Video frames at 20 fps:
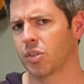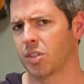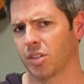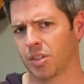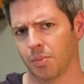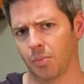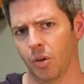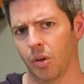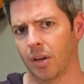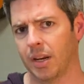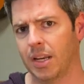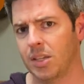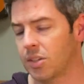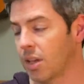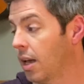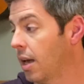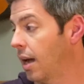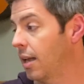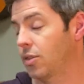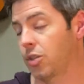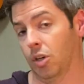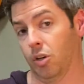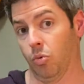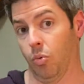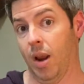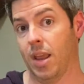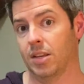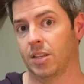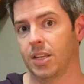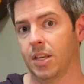and some goodies. It's a
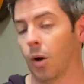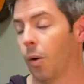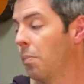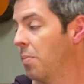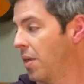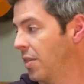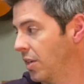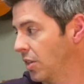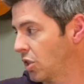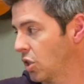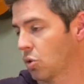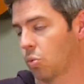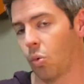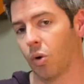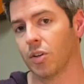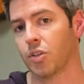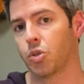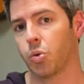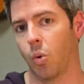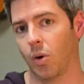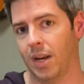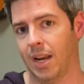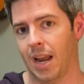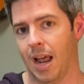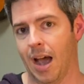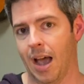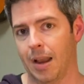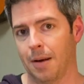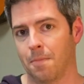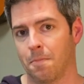great deal and this is
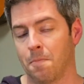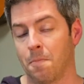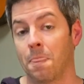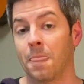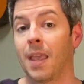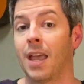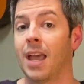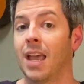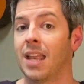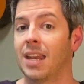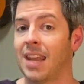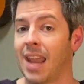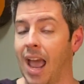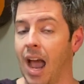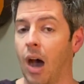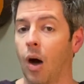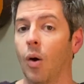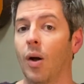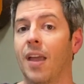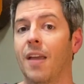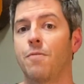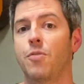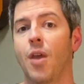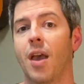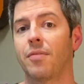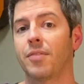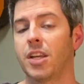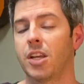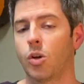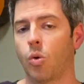$129. Now, if you have
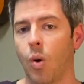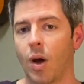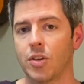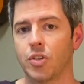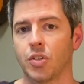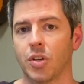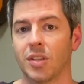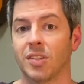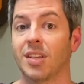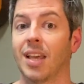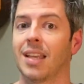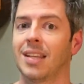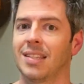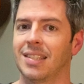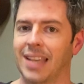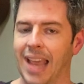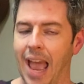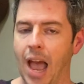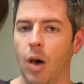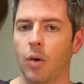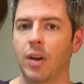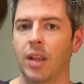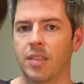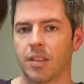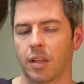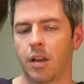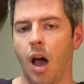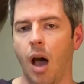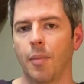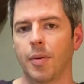any questions, down in the
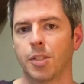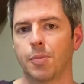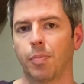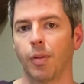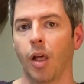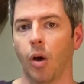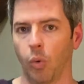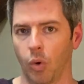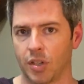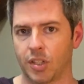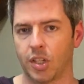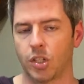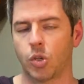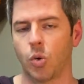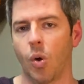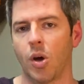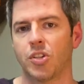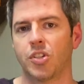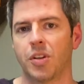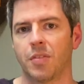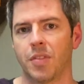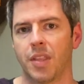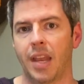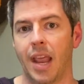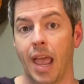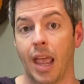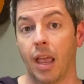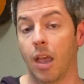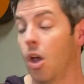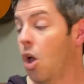comments below where it says question of the
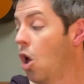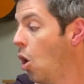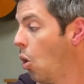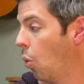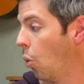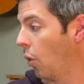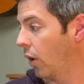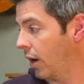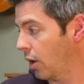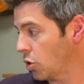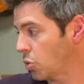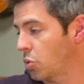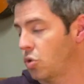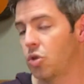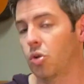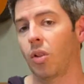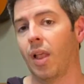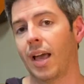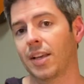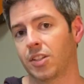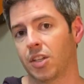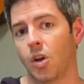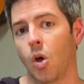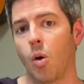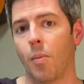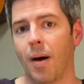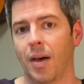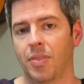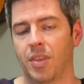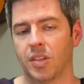day, what else would you like to know
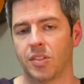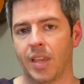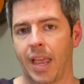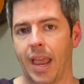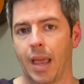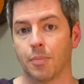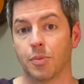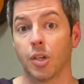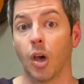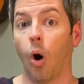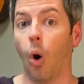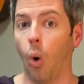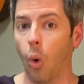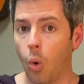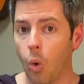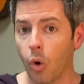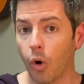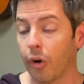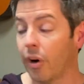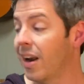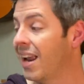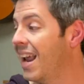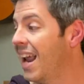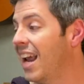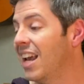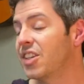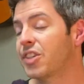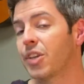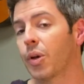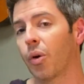about these amps? Or
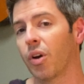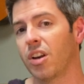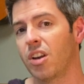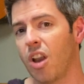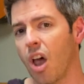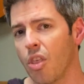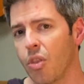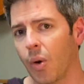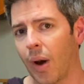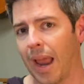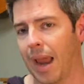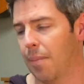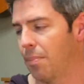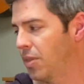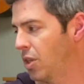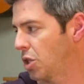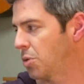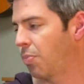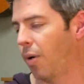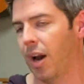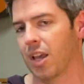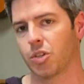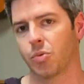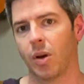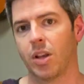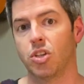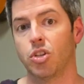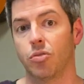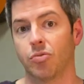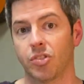is there another amp in this price
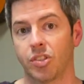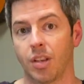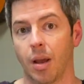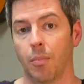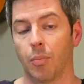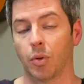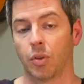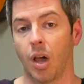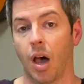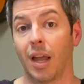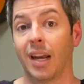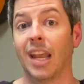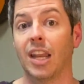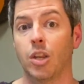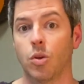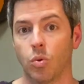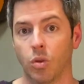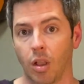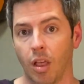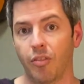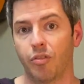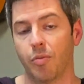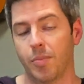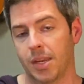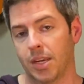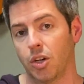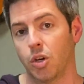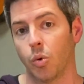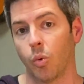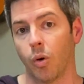range you've stumbled on and you'd love for me to
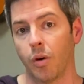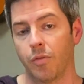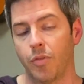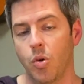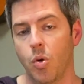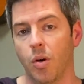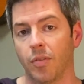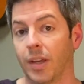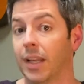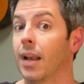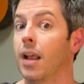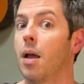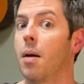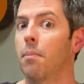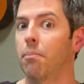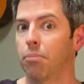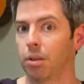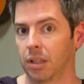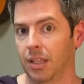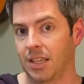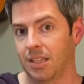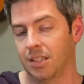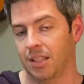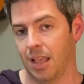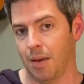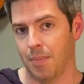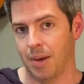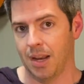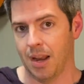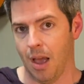do a review of it? Please let
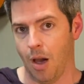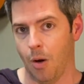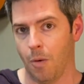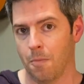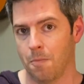me know.